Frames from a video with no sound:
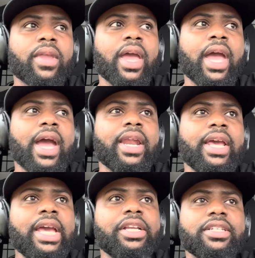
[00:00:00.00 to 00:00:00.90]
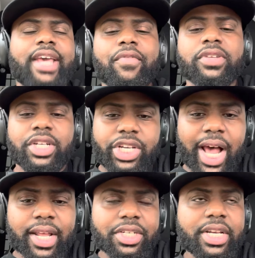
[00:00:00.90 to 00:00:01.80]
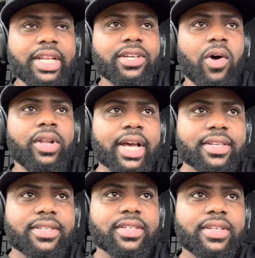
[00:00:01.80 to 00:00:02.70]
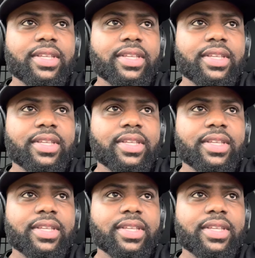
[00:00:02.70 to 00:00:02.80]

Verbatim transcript: and he just gave us a challenge. He told us